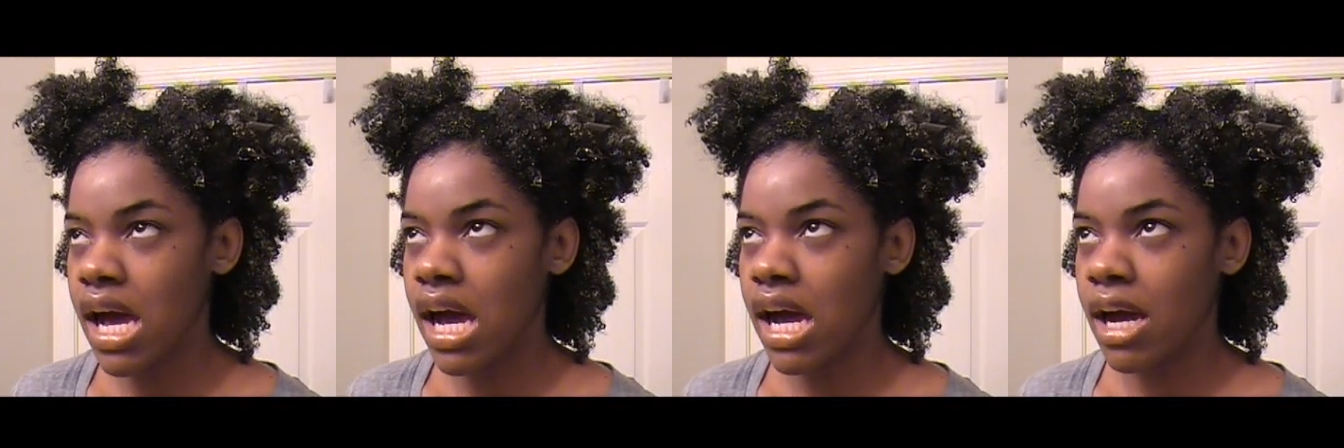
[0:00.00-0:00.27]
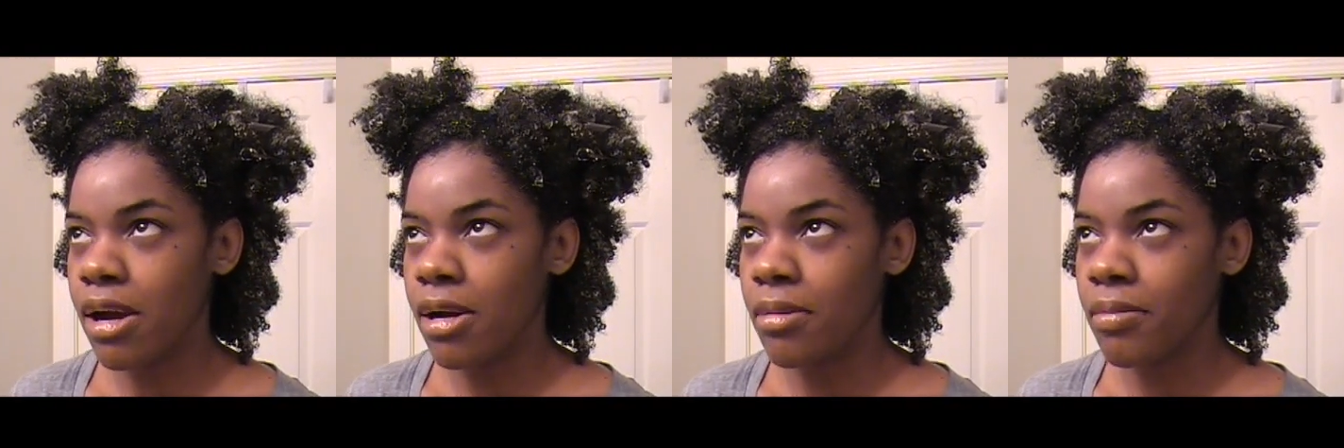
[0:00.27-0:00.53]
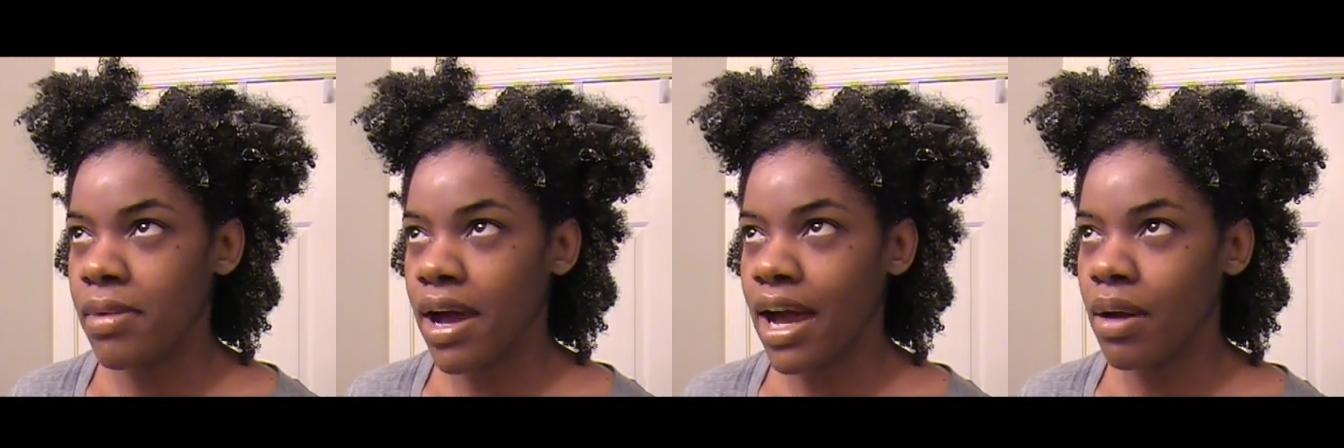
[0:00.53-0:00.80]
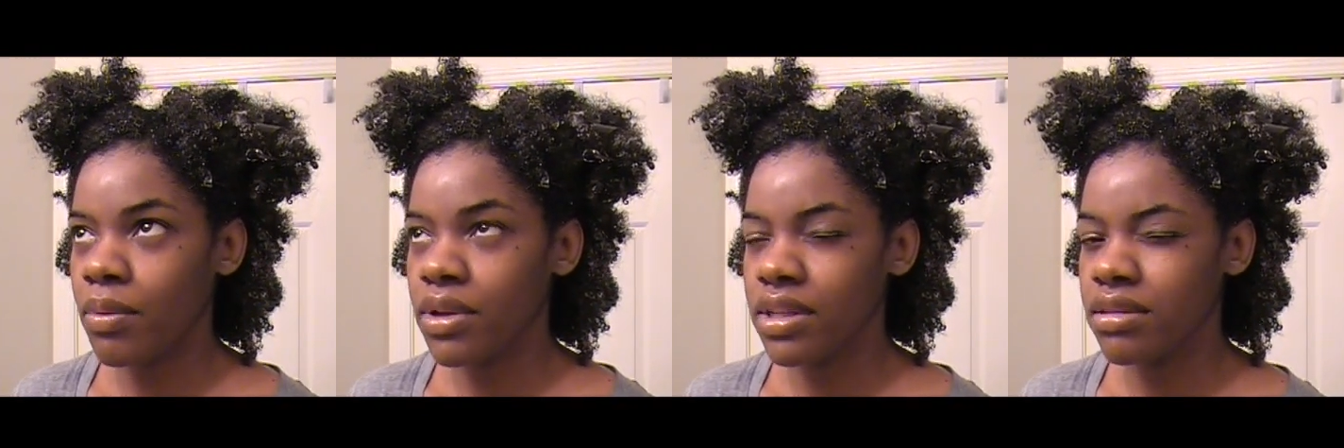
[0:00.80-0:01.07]
um,
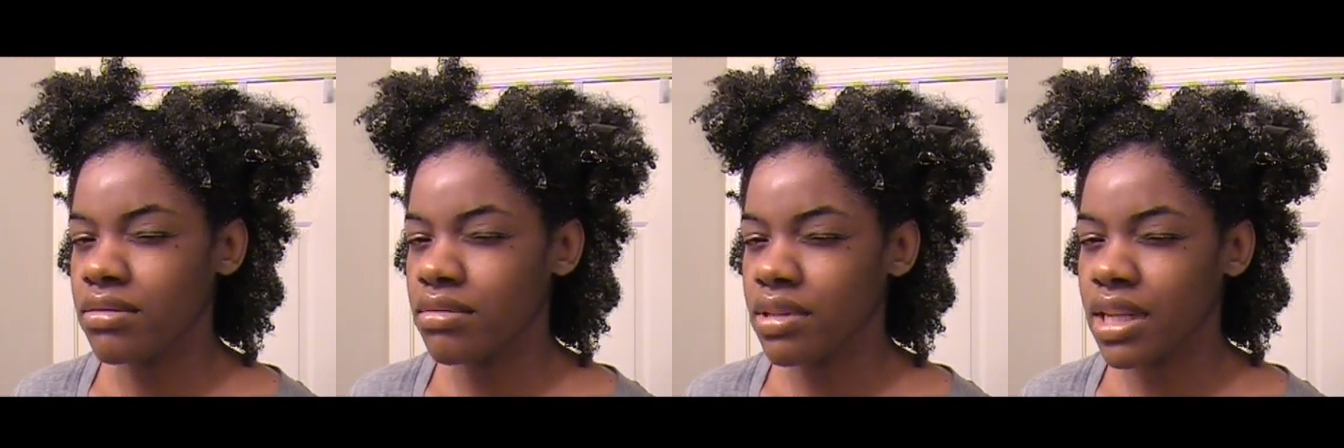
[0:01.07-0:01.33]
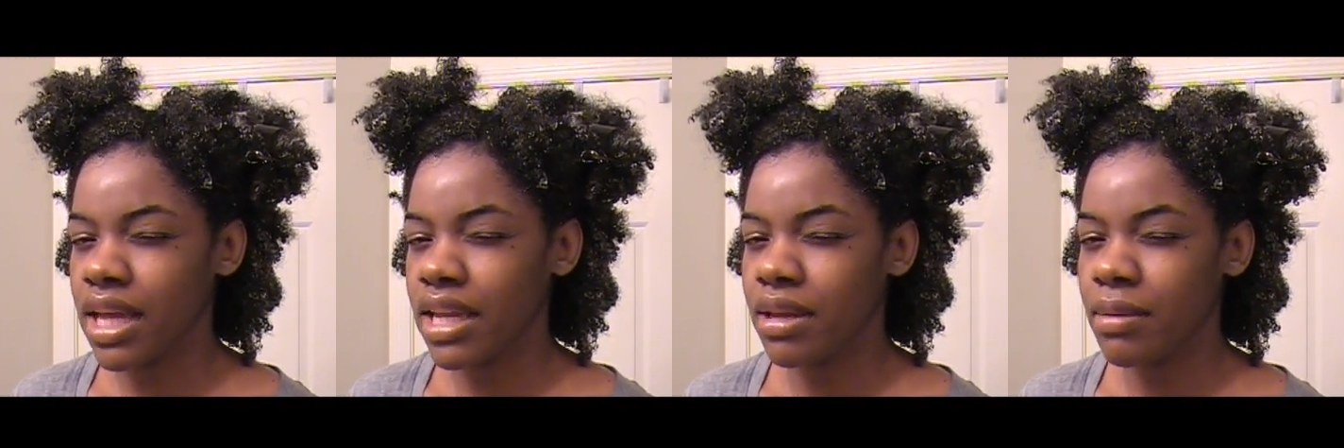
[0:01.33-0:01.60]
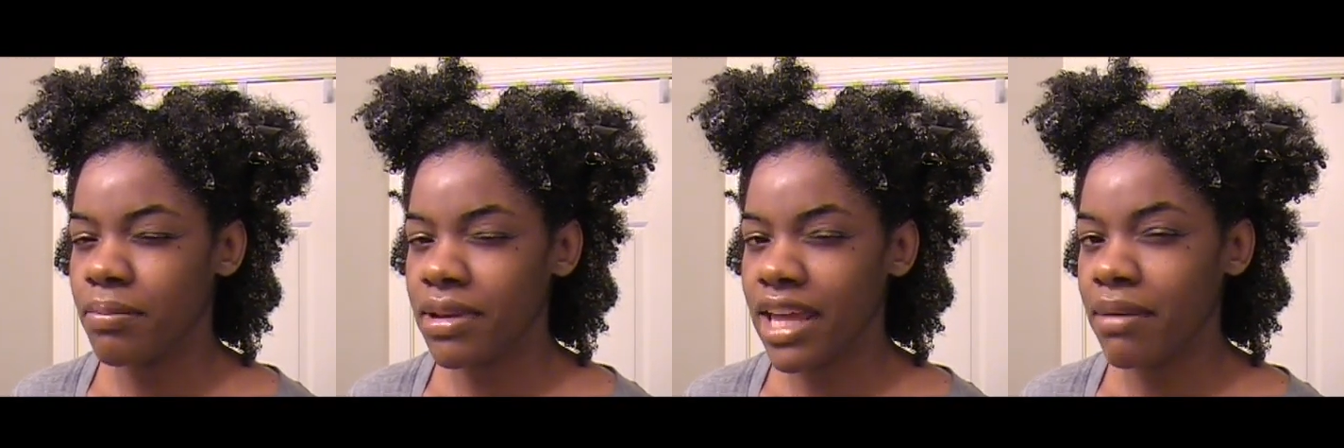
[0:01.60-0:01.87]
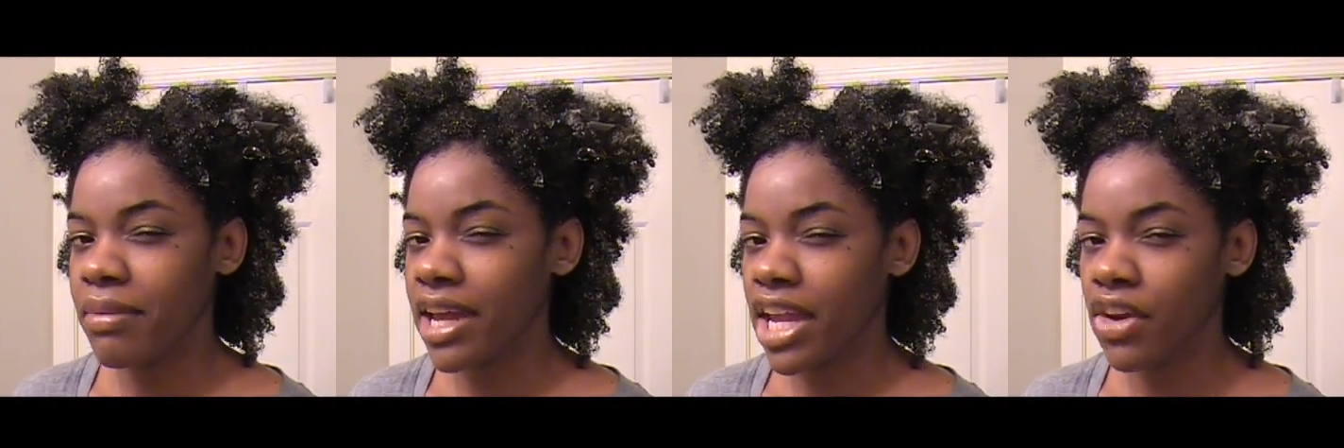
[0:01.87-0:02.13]
I would like
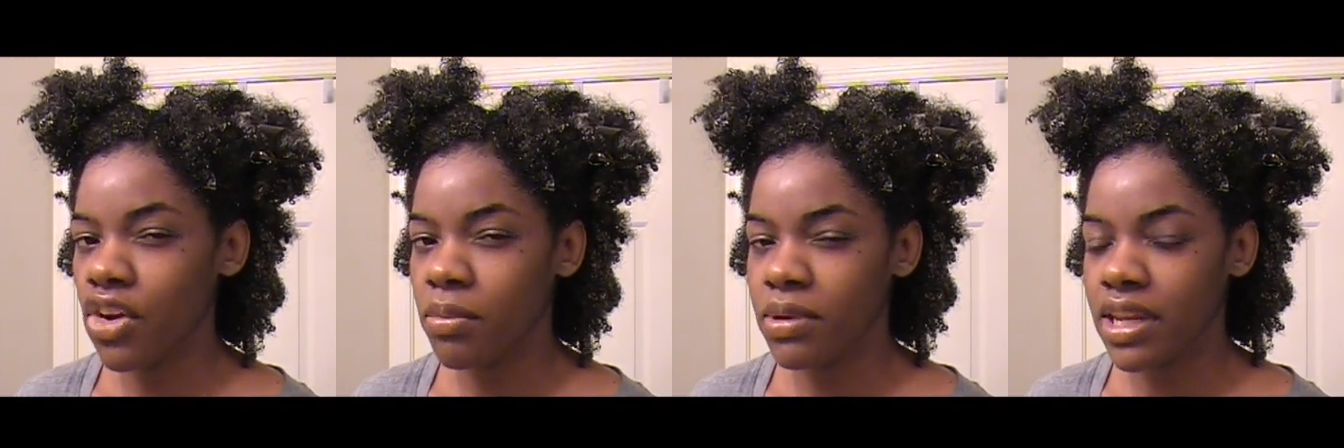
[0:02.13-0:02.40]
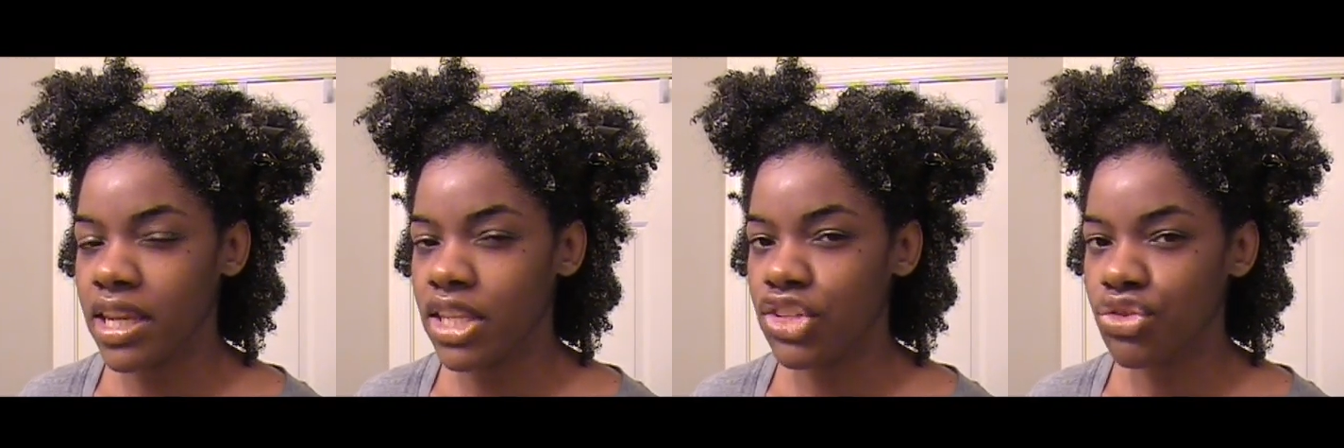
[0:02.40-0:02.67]
plait my hair up and let it